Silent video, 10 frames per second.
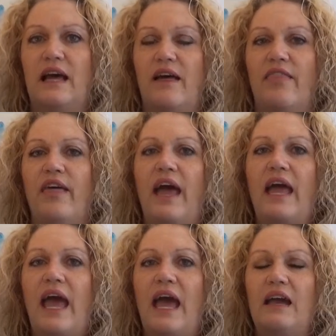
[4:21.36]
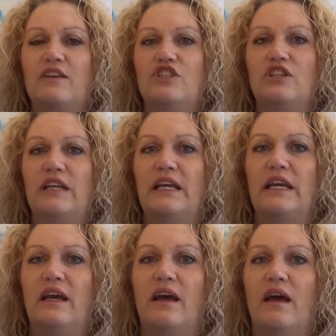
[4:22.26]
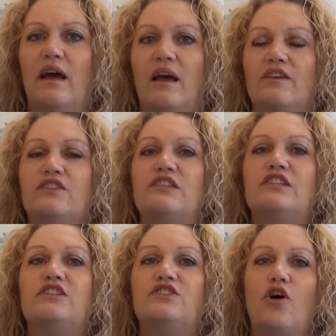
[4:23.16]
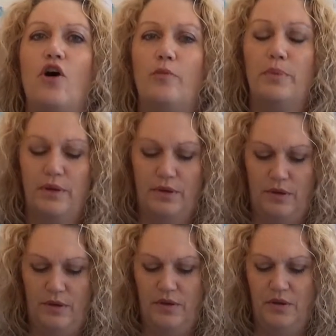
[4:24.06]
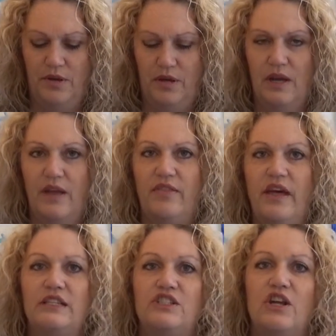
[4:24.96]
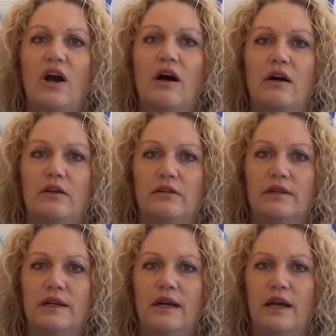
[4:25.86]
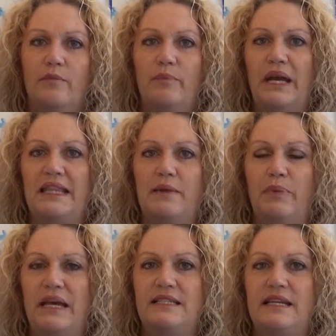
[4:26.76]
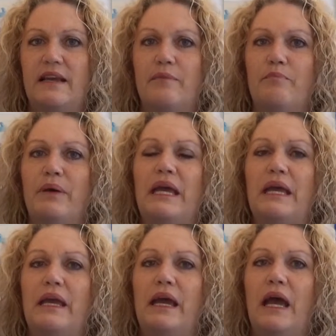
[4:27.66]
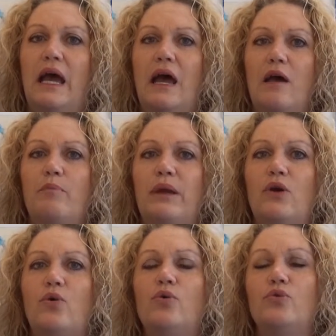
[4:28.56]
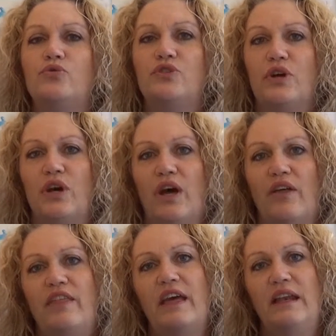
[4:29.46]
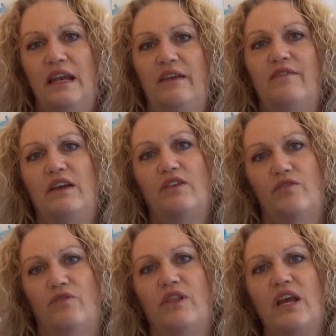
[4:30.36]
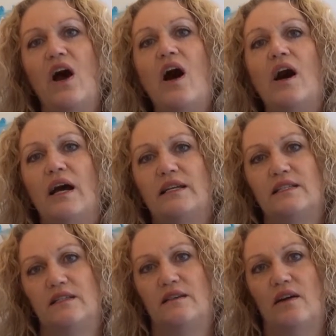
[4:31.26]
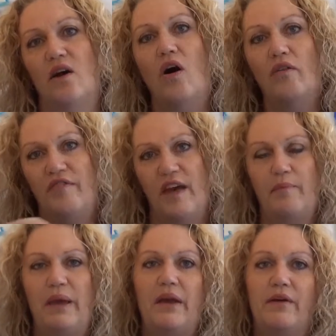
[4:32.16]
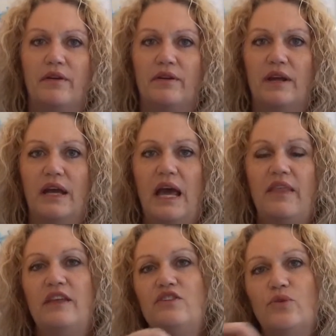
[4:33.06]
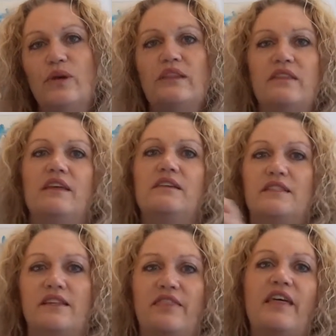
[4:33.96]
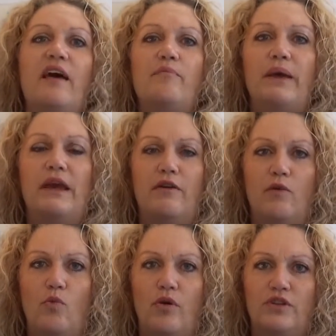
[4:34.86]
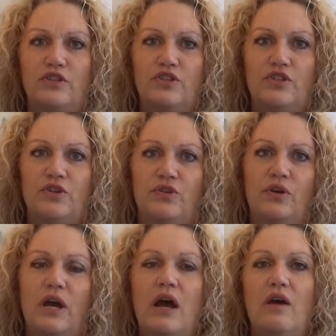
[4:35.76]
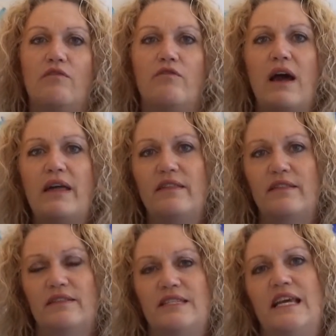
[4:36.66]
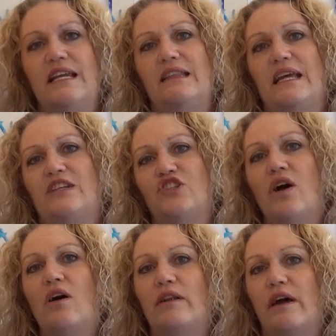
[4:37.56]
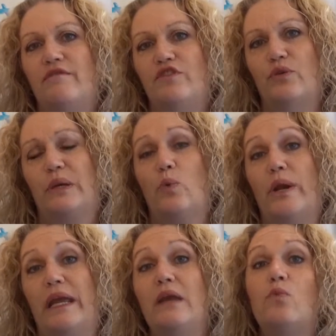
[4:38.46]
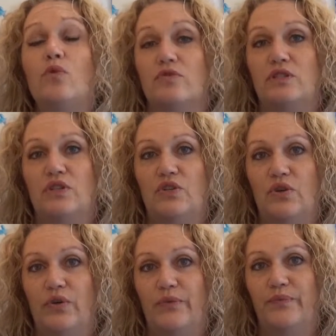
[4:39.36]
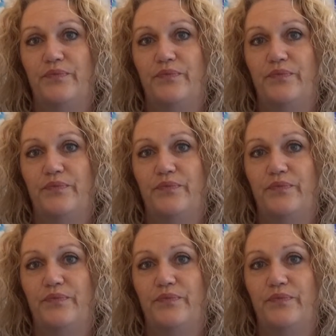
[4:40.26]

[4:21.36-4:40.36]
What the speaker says: they actually stop that child being the best it can be, because they're living through the eyes of that parent. They're doing the things that that parent wanted to do rather than setting that child up for doing what it wants to do.